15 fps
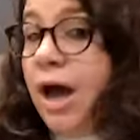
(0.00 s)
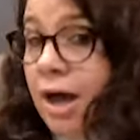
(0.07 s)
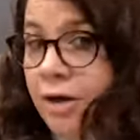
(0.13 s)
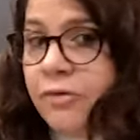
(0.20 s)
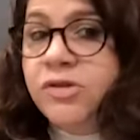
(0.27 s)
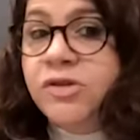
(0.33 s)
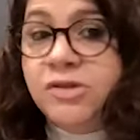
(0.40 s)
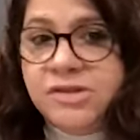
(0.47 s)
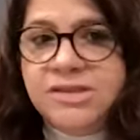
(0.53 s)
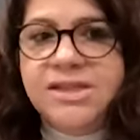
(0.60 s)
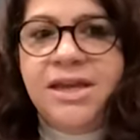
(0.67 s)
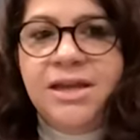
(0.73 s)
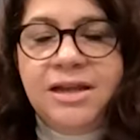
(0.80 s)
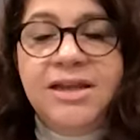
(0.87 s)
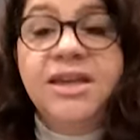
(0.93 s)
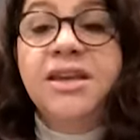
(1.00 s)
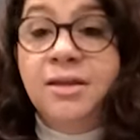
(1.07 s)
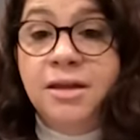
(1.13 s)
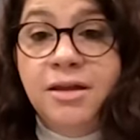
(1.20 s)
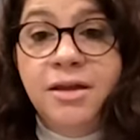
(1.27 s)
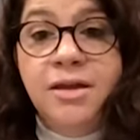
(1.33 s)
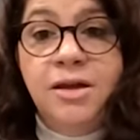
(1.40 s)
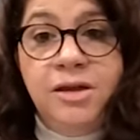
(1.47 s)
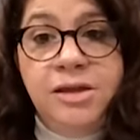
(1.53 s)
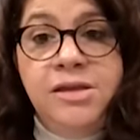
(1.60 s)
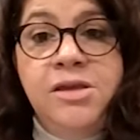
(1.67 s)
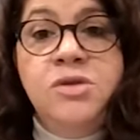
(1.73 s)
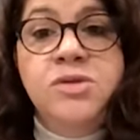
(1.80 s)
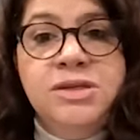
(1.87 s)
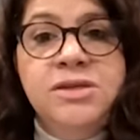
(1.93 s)
I would say like
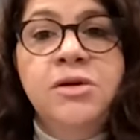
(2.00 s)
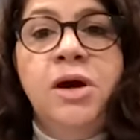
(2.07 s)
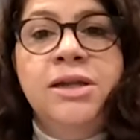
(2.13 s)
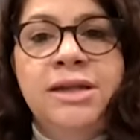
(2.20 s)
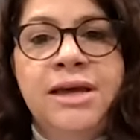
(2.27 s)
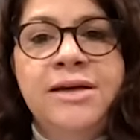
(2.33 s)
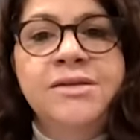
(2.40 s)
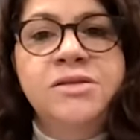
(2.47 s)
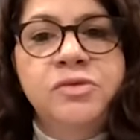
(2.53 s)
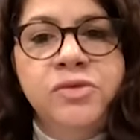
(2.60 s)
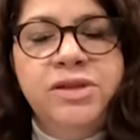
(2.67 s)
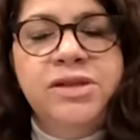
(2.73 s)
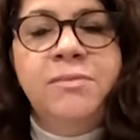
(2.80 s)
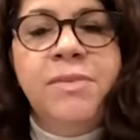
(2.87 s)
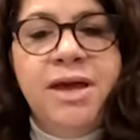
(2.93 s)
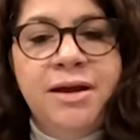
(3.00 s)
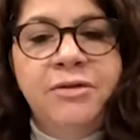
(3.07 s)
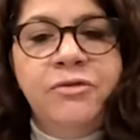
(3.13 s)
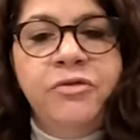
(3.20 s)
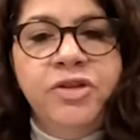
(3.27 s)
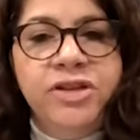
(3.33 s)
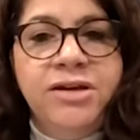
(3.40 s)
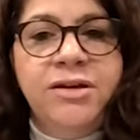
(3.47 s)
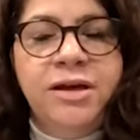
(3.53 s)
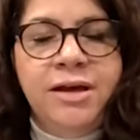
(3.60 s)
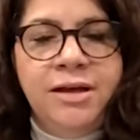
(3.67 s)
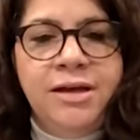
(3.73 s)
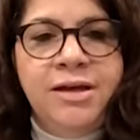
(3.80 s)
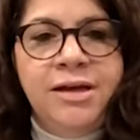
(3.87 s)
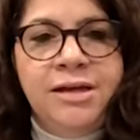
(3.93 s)
using a nozzle with
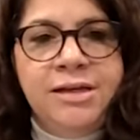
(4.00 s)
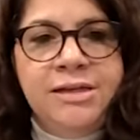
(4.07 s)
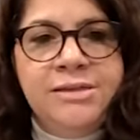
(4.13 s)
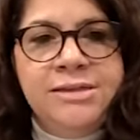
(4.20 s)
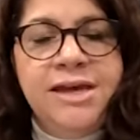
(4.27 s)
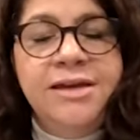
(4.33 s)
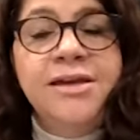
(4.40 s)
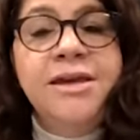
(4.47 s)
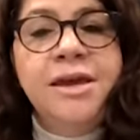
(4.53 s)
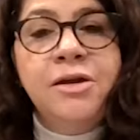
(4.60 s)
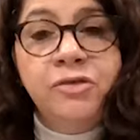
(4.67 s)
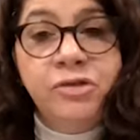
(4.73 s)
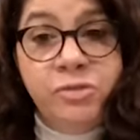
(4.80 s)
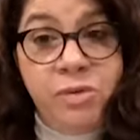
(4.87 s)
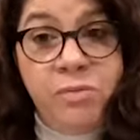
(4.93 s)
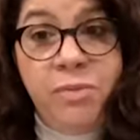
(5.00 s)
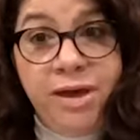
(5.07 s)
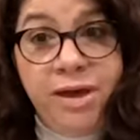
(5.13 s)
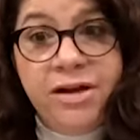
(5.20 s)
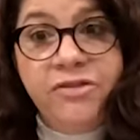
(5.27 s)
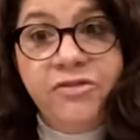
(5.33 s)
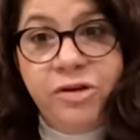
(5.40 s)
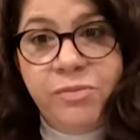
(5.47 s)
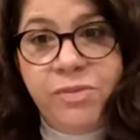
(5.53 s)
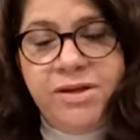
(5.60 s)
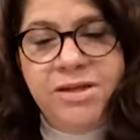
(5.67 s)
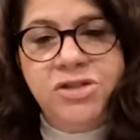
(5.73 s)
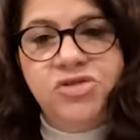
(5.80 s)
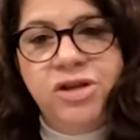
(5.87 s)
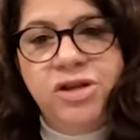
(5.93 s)
a tacking angle would be better for
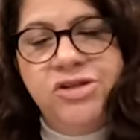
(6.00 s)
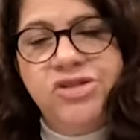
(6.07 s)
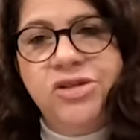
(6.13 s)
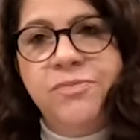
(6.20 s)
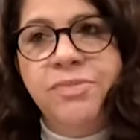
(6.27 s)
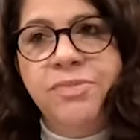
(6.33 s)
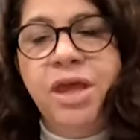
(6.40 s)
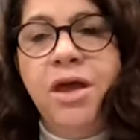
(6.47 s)
penetration.